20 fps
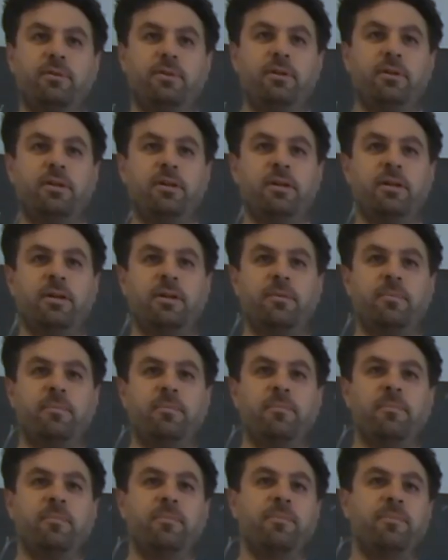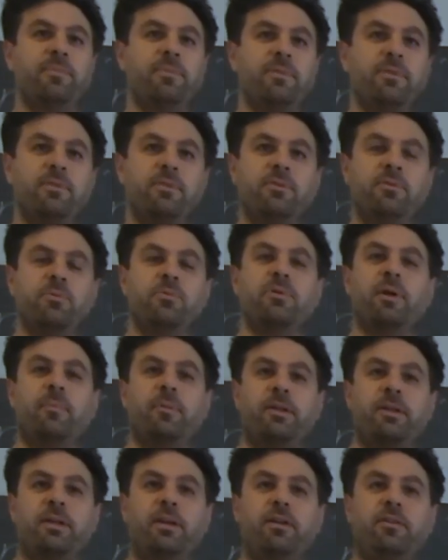to
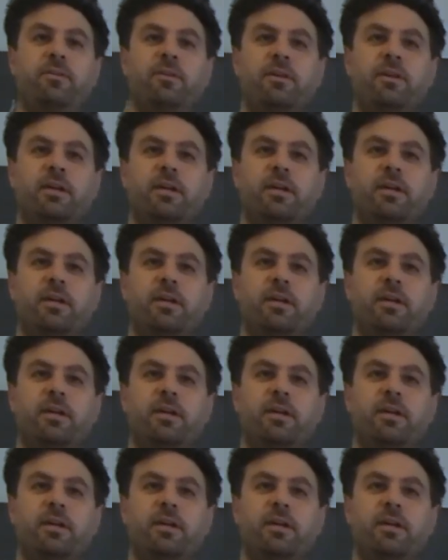duplicate,